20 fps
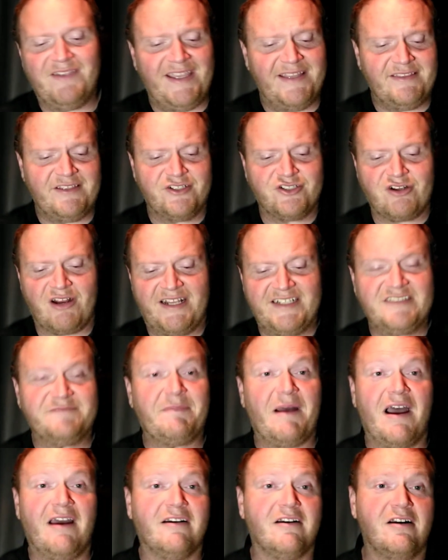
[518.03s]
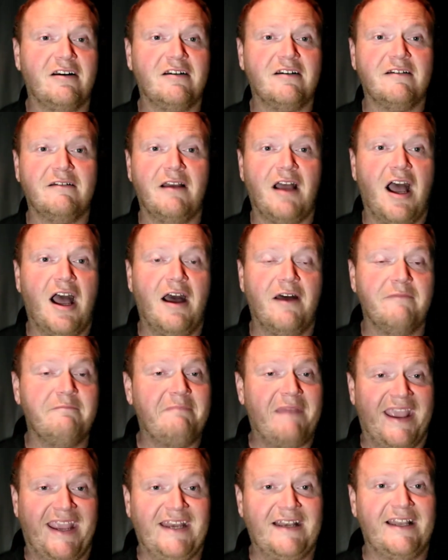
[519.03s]
Get the transponder uh,
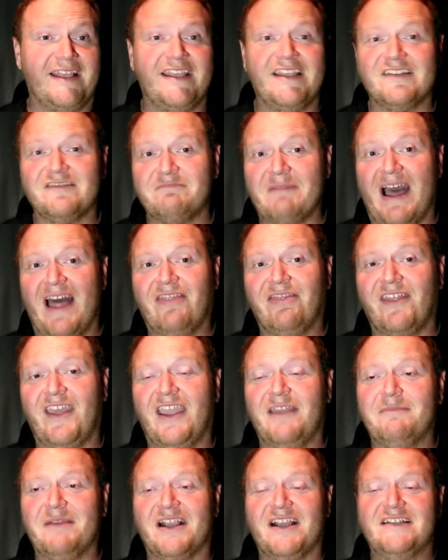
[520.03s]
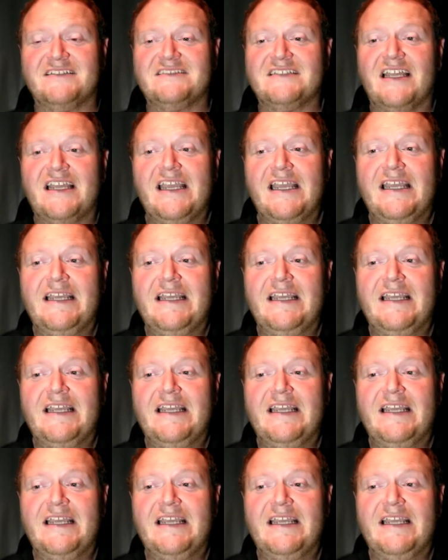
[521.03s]
mainly is my thing because